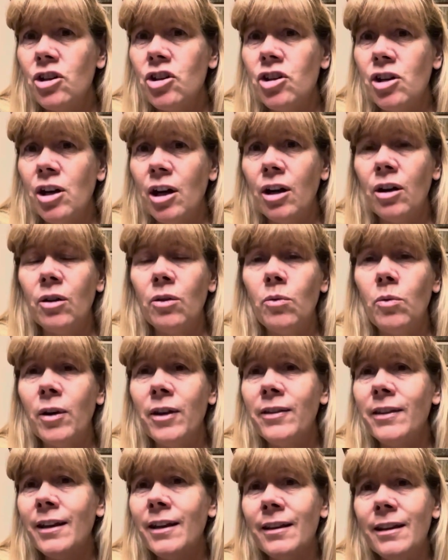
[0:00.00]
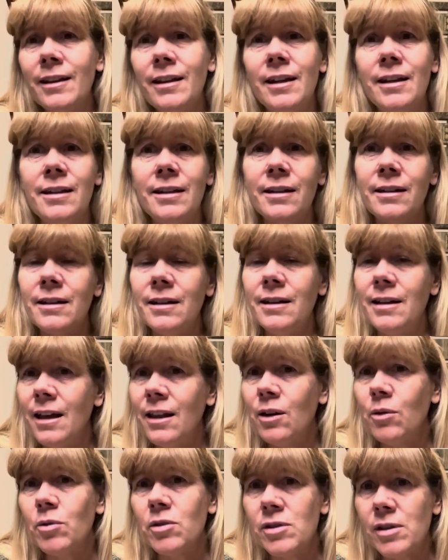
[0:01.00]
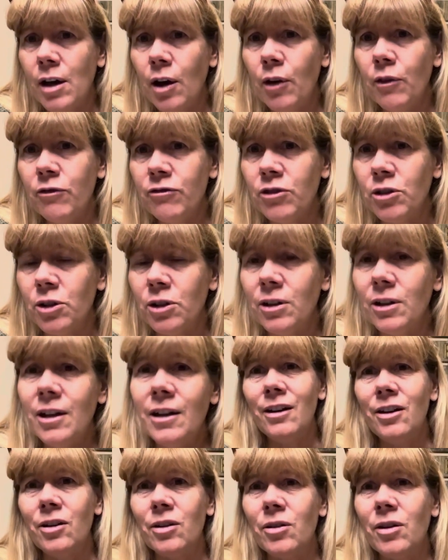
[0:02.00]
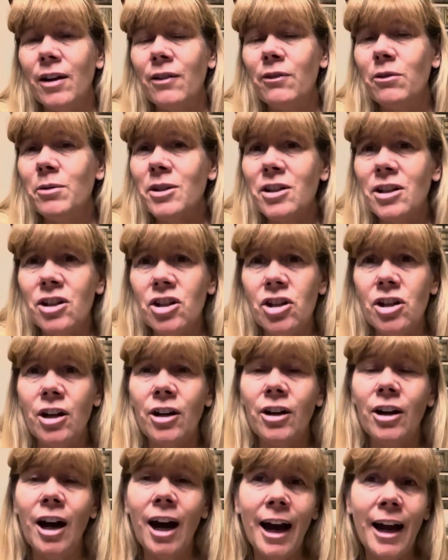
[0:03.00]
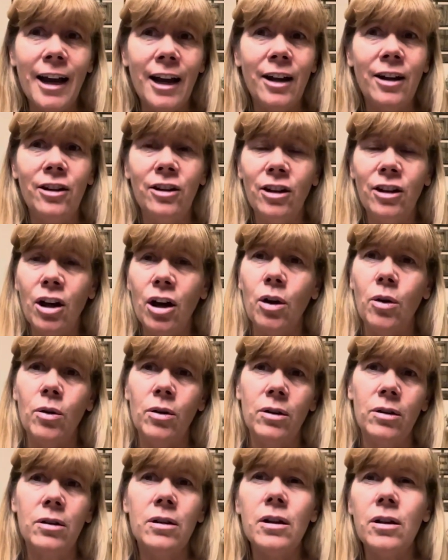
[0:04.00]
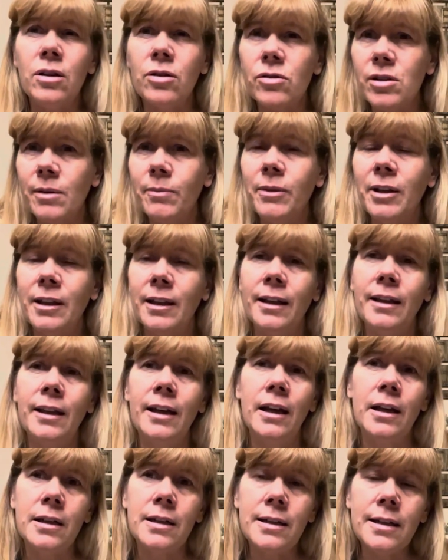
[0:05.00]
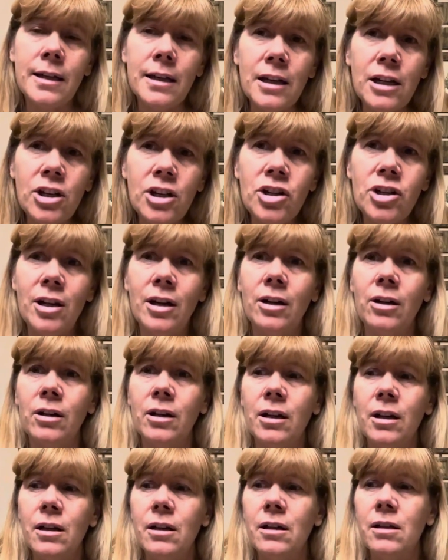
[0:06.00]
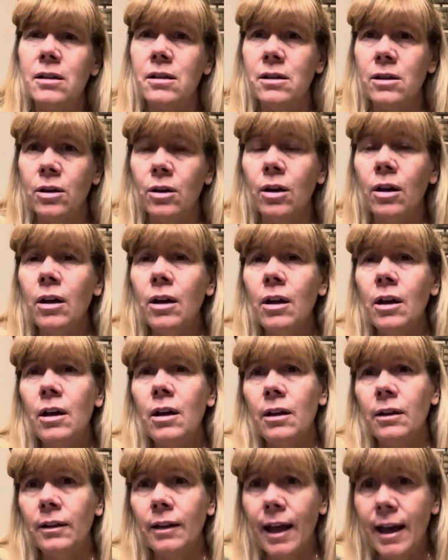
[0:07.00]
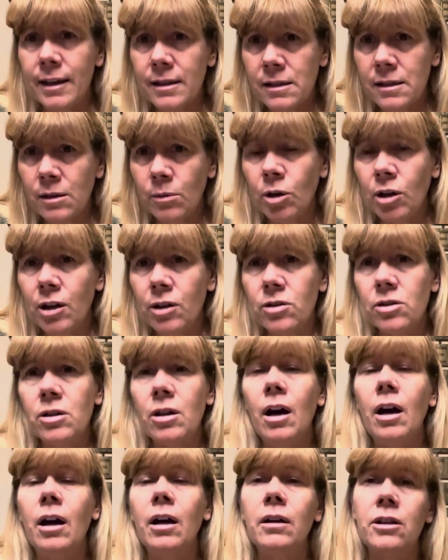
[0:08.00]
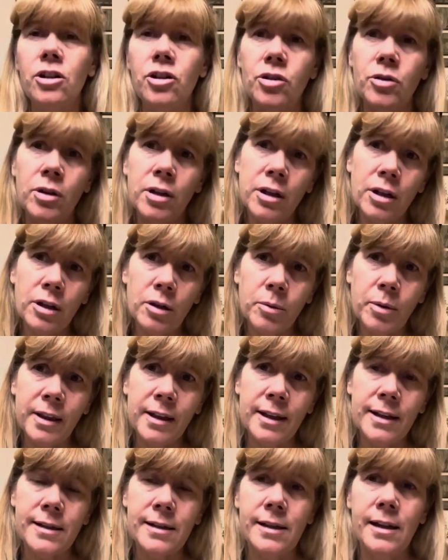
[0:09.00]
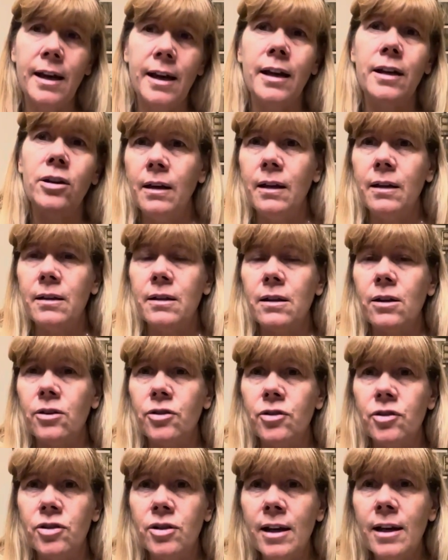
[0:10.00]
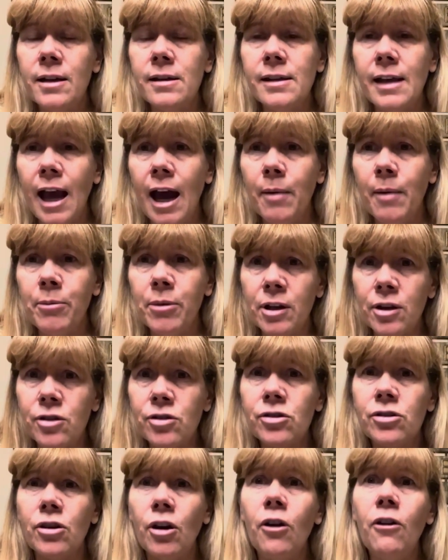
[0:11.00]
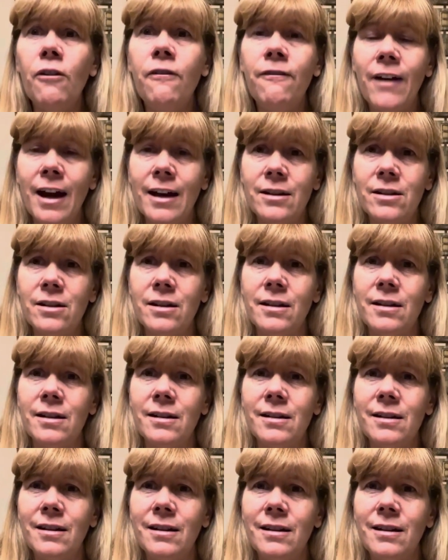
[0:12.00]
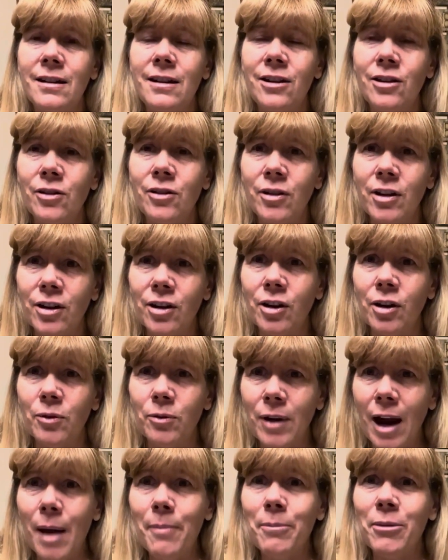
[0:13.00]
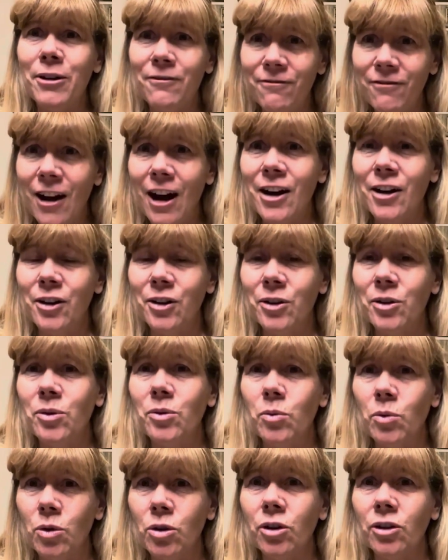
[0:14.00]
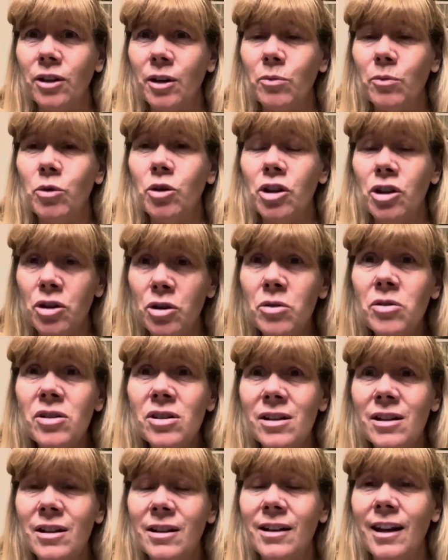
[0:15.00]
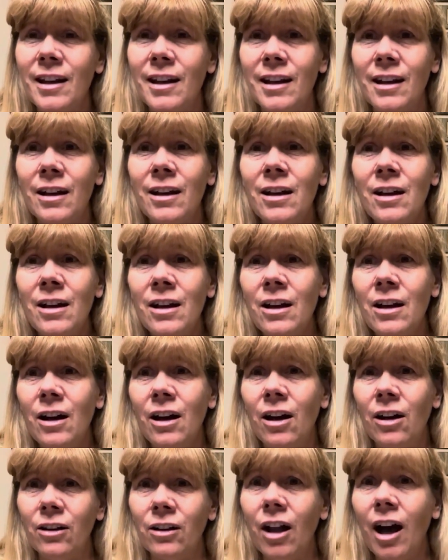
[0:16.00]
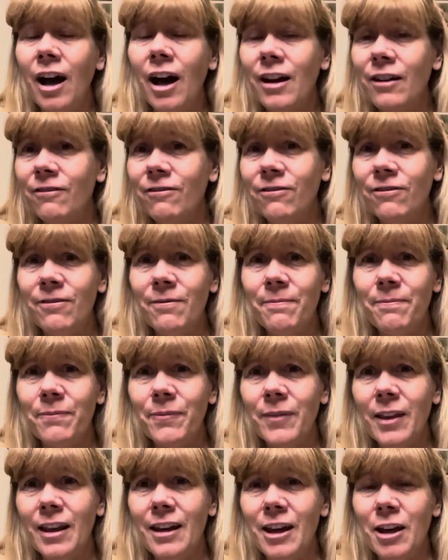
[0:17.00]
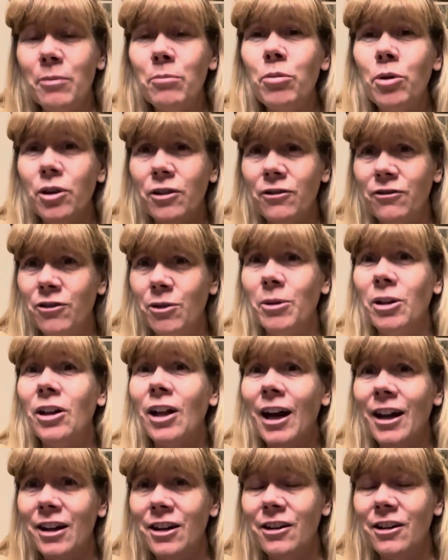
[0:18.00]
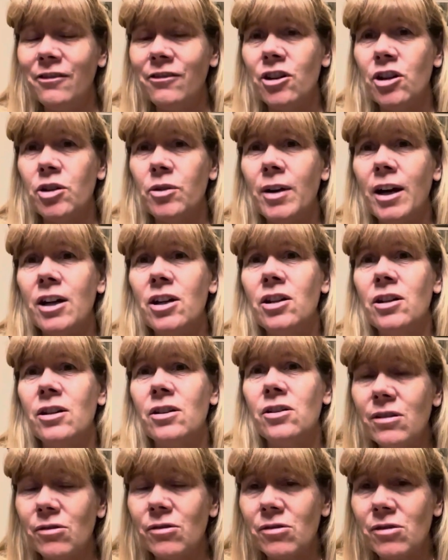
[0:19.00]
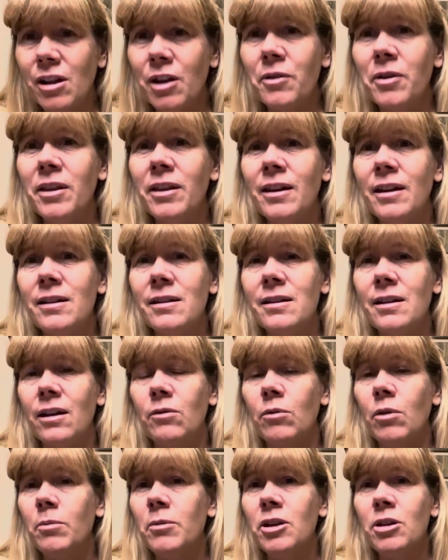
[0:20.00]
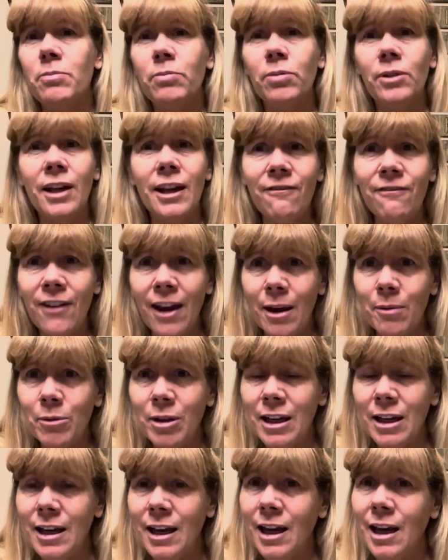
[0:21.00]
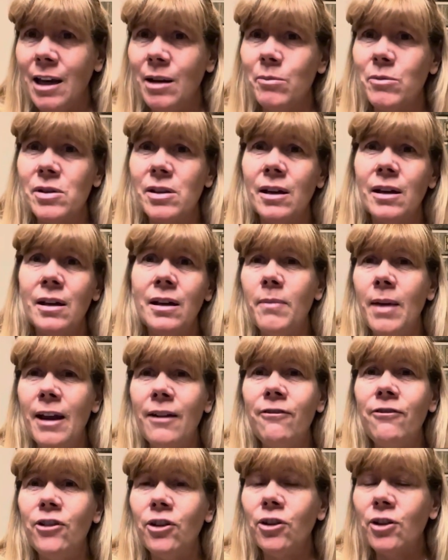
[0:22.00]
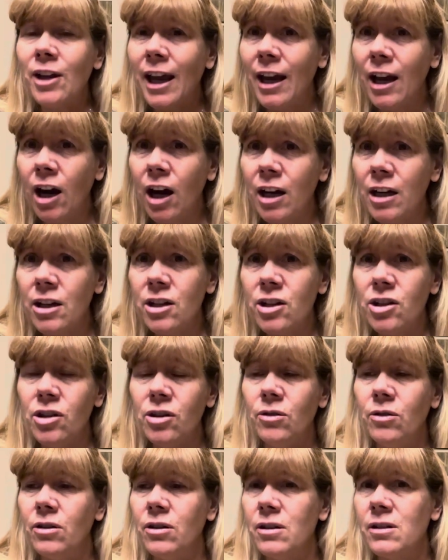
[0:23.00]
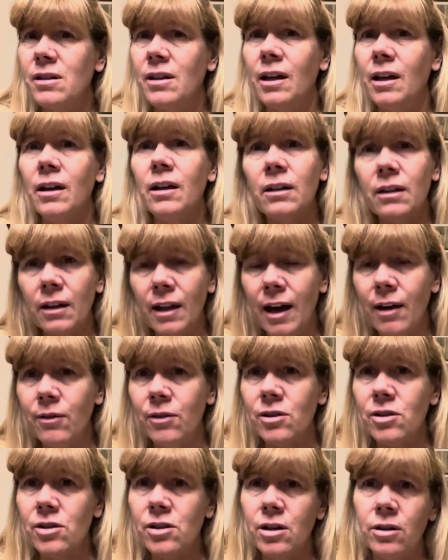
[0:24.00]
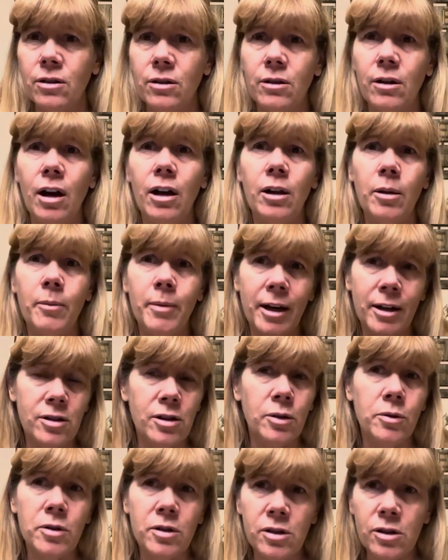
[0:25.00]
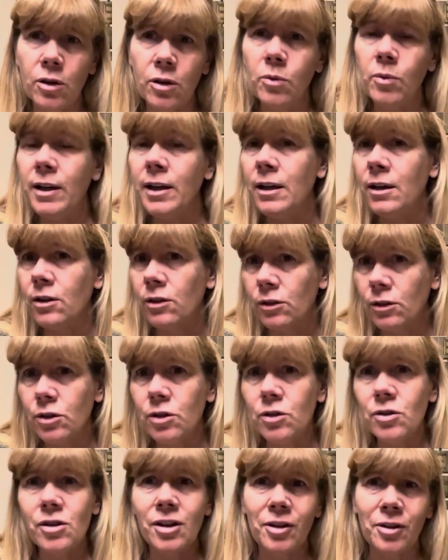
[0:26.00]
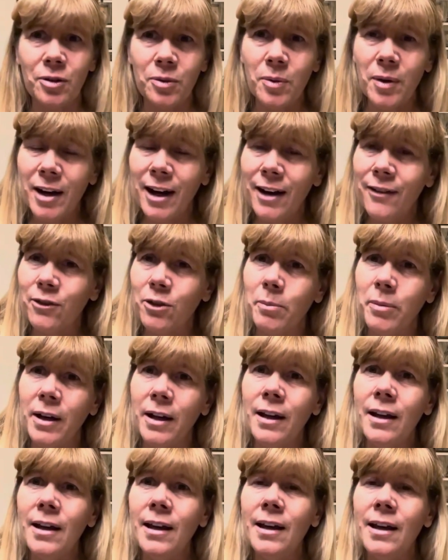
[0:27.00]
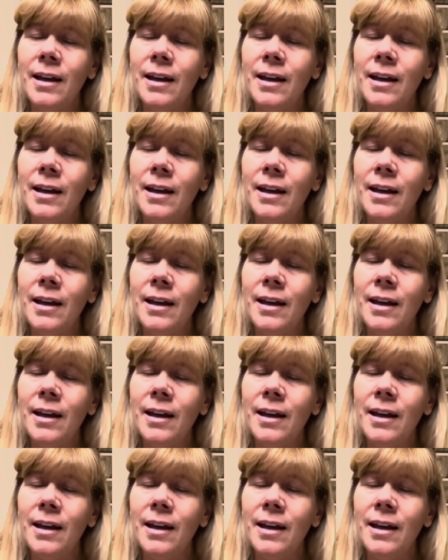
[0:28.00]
share one thing that they did today that was helpful. You know, everybody's going to share a high and a low or, you know, something like that. And teaching our kids to let someone else talk. Did you hear what they said? It, there's things happening so fast these, you know, in our rapid fire world. And we're used to getting a lot of input from a lot of different directions. So slowing things down when we play family games may feel chaotic to you, or it's like, oh, that was, you know, all about so and so winning or losing or whatever. But